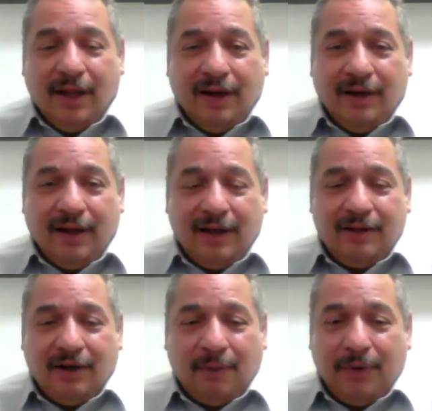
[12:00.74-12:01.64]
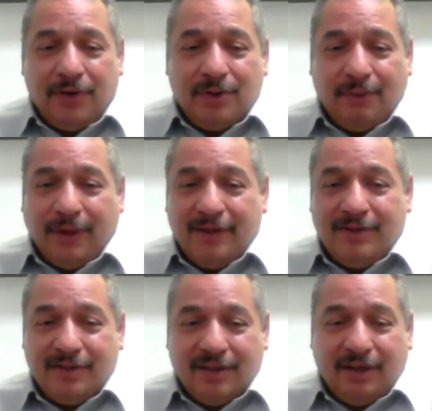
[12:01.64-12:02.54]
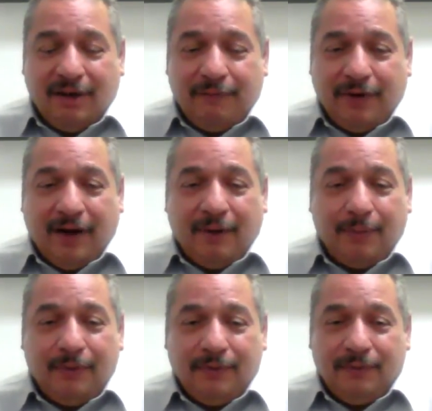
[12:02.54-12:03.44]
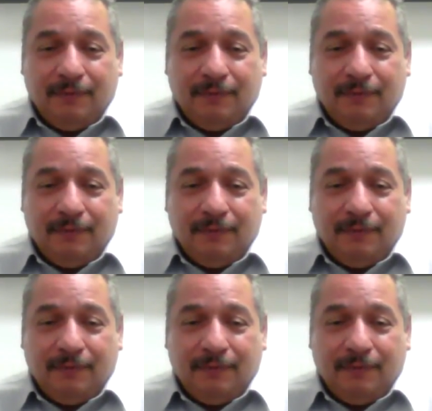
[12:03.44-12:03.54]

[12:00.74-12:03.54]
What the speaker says: And that commercial, that's just a different animal.